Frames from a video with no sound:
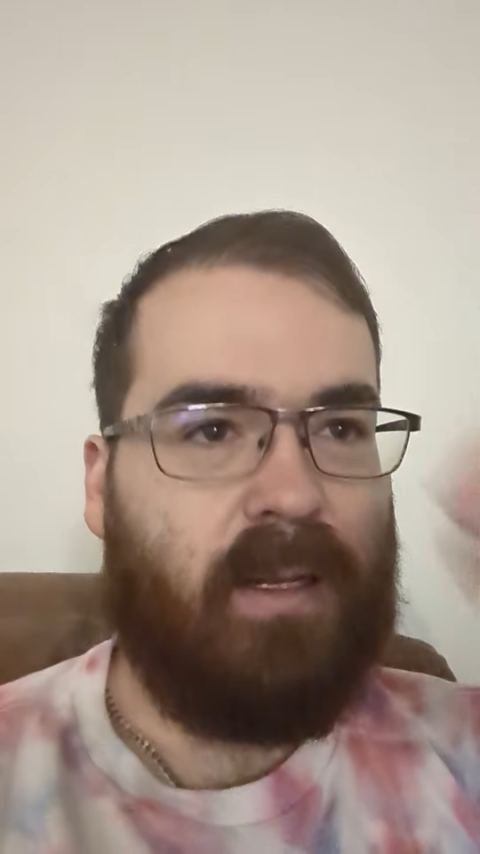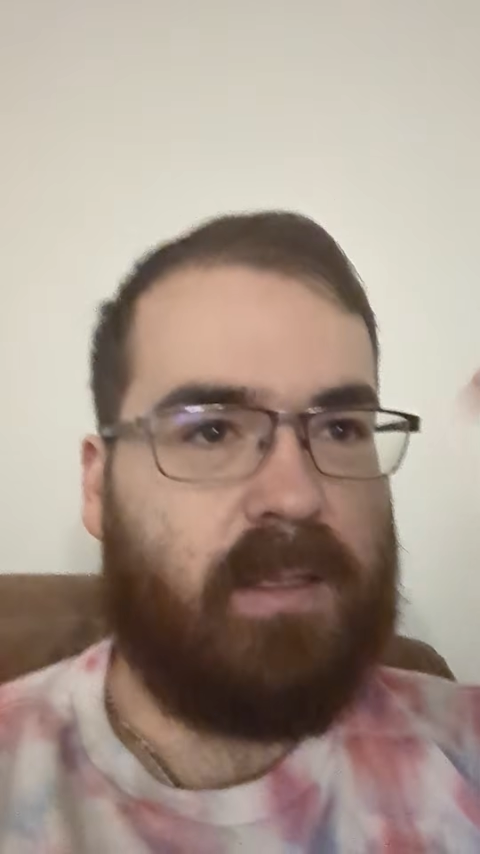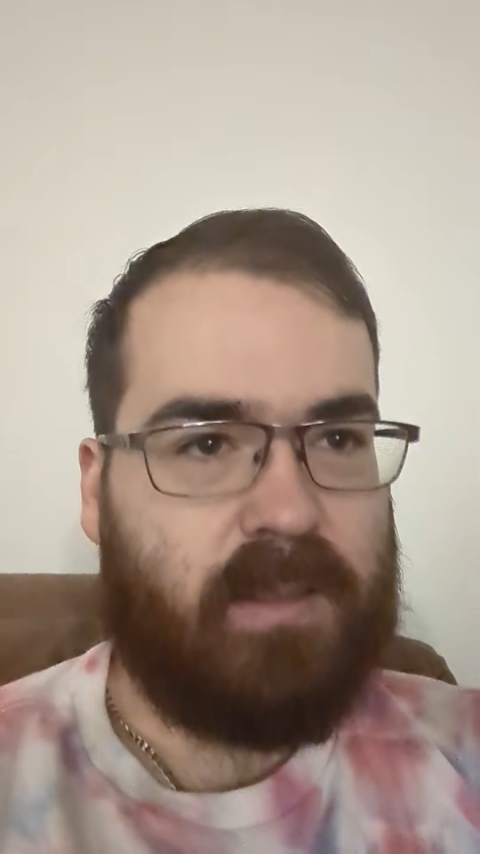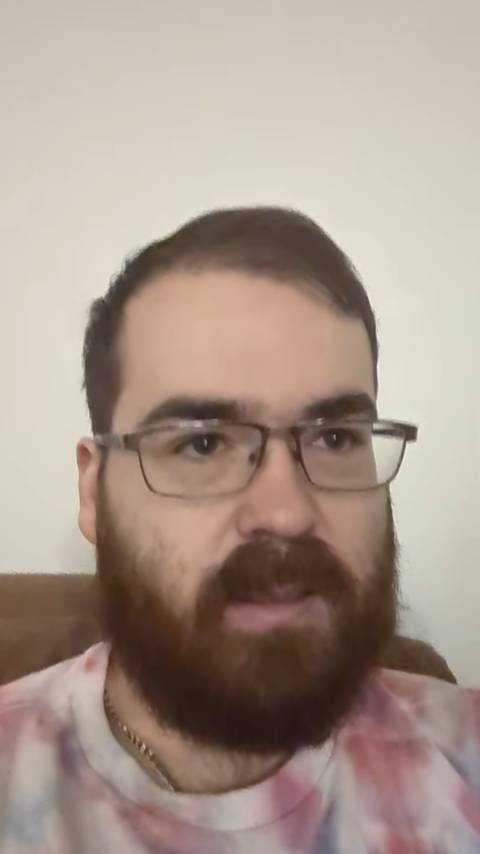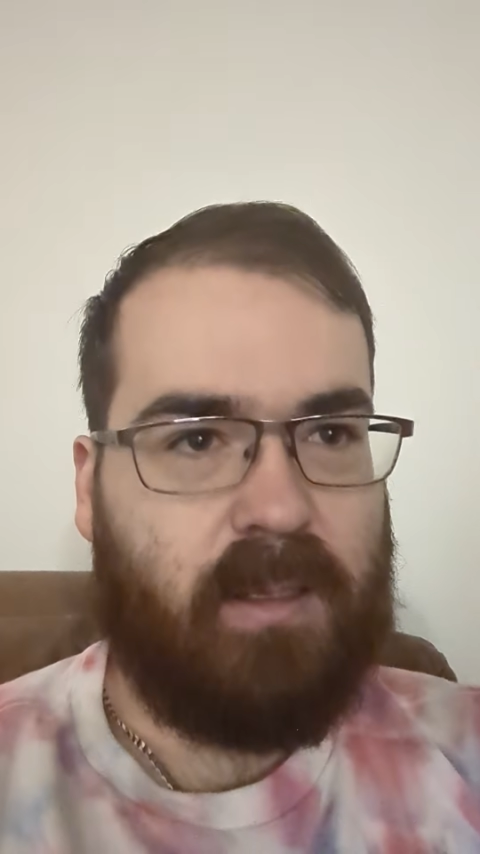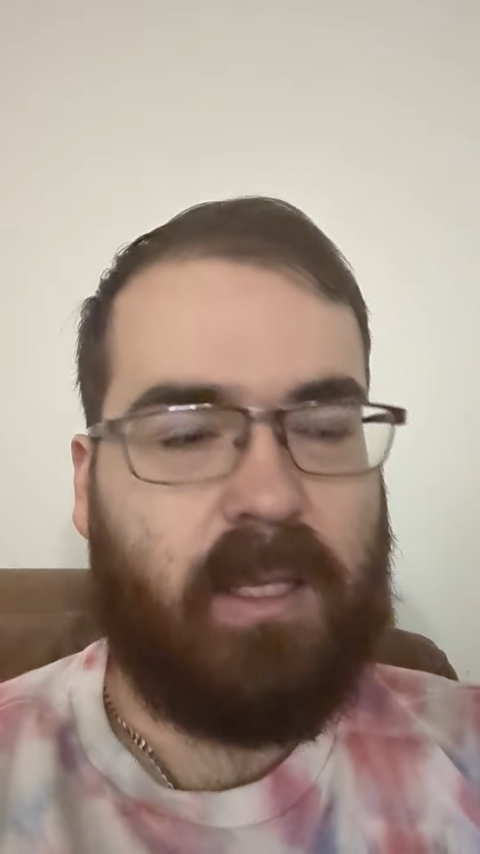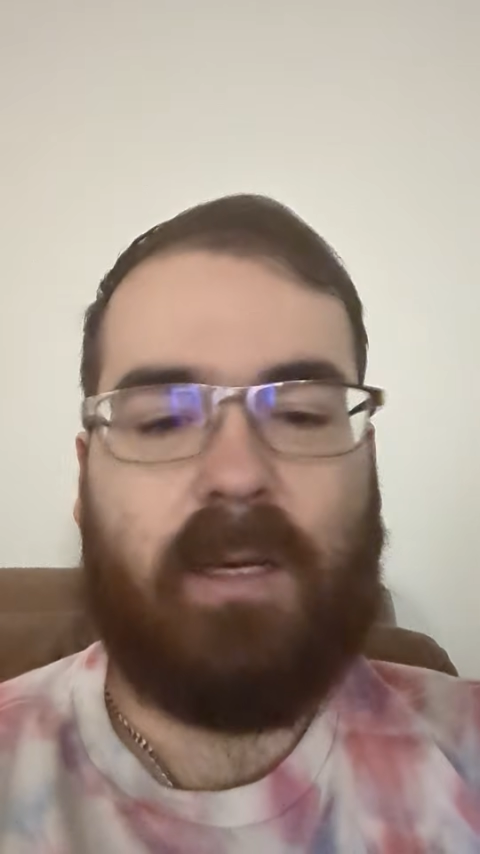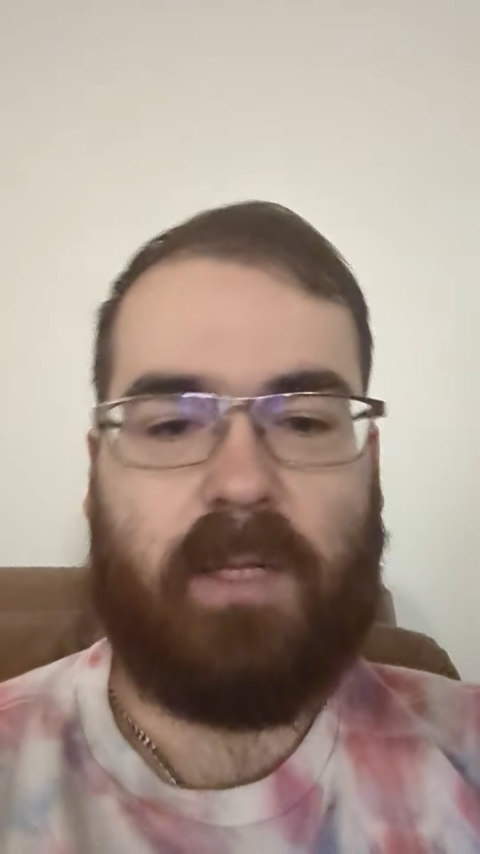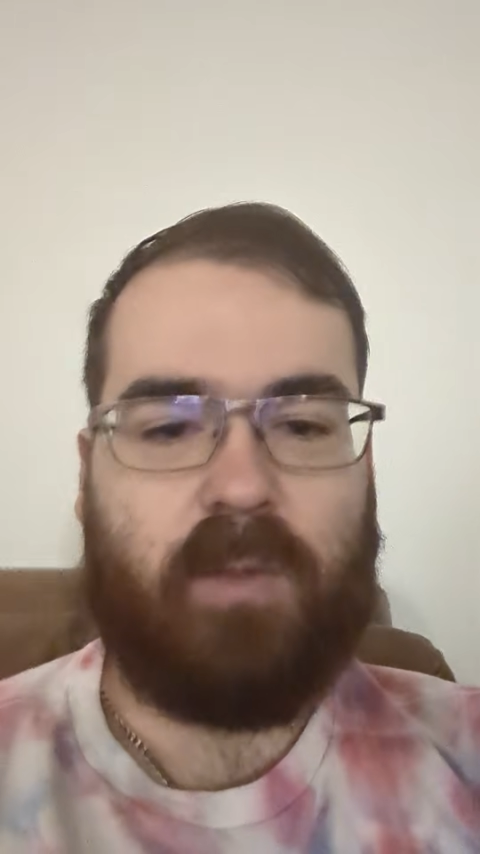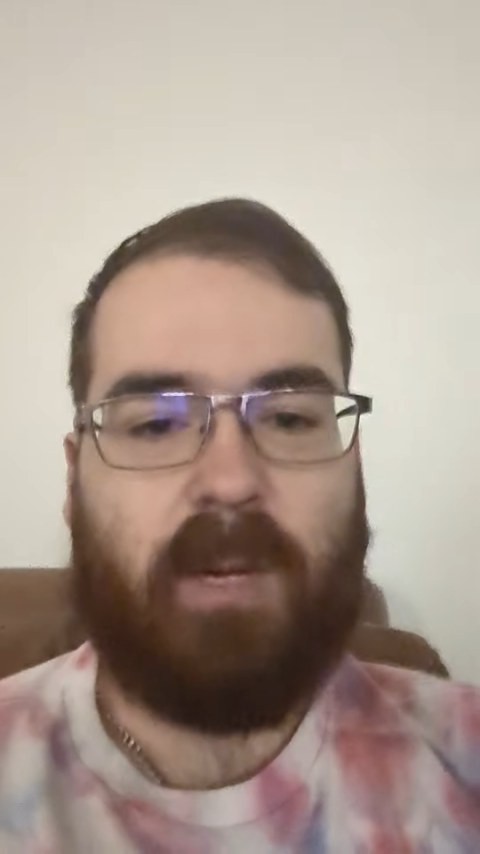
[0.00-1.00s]
this thing
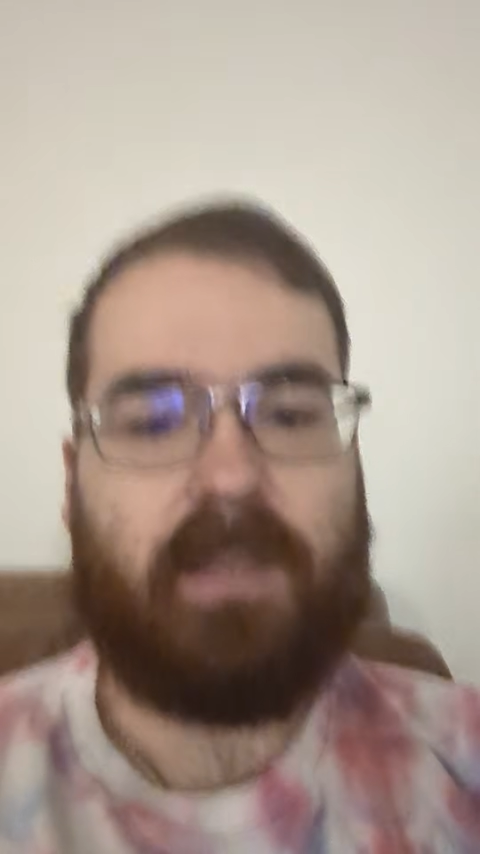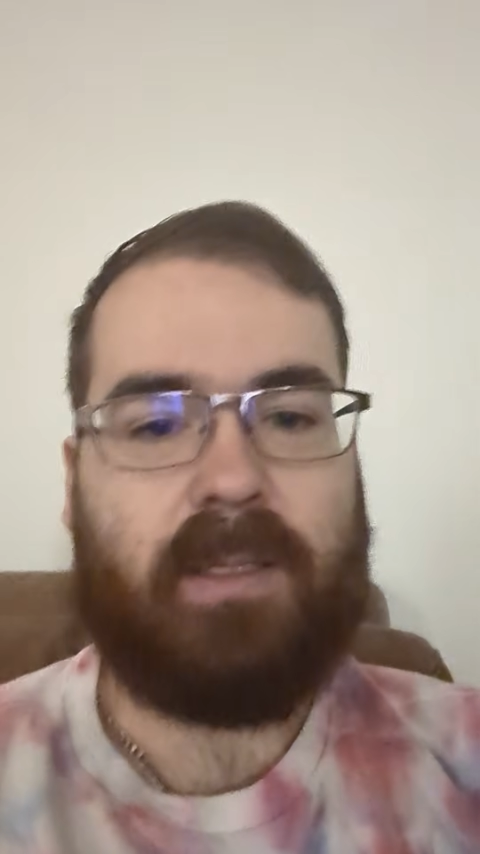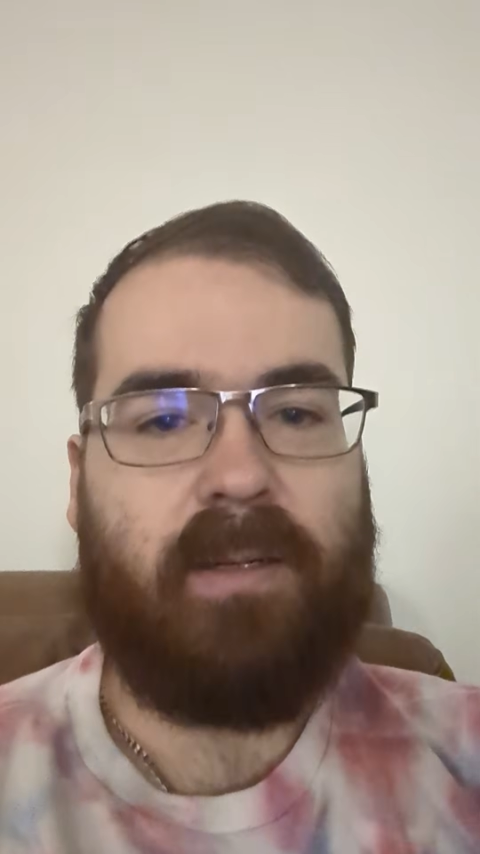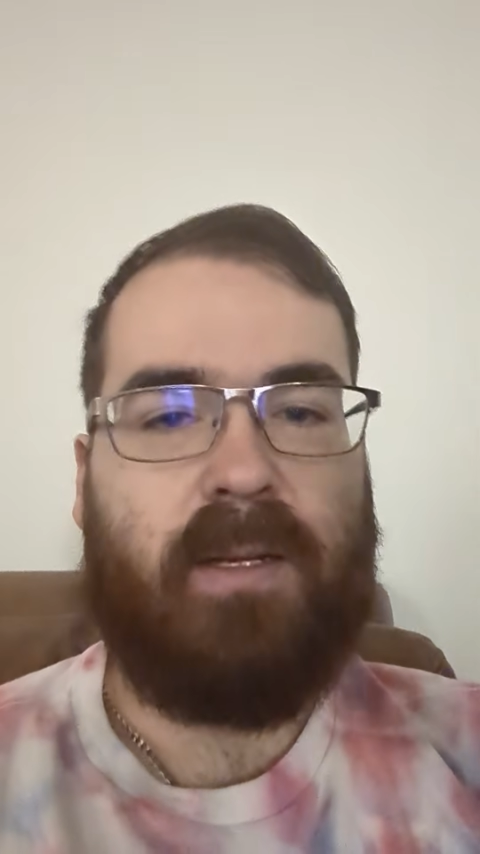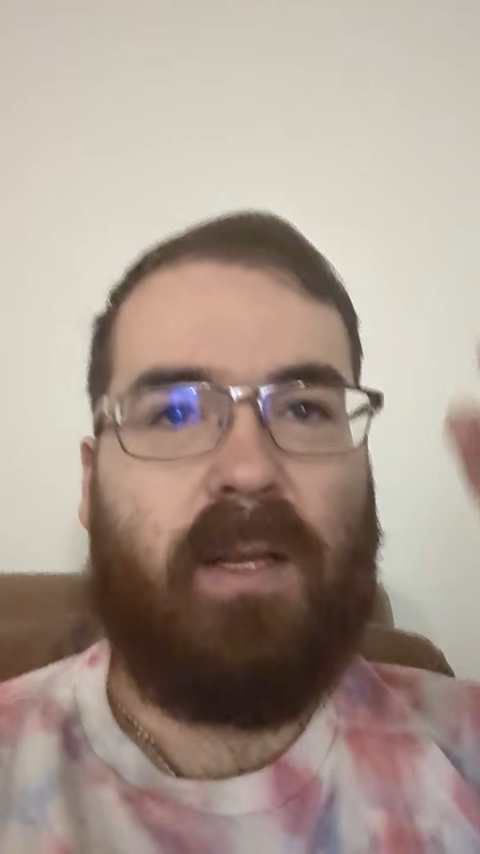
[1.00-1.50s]
of language processing.